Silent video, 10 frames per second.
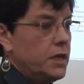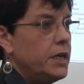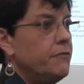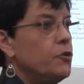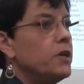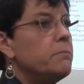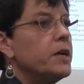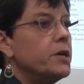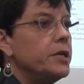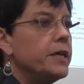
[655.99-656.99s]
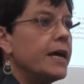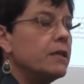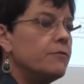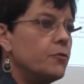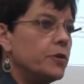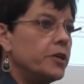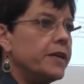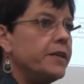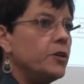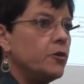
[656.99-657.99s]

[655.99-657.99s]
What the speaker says: If you get married in California and you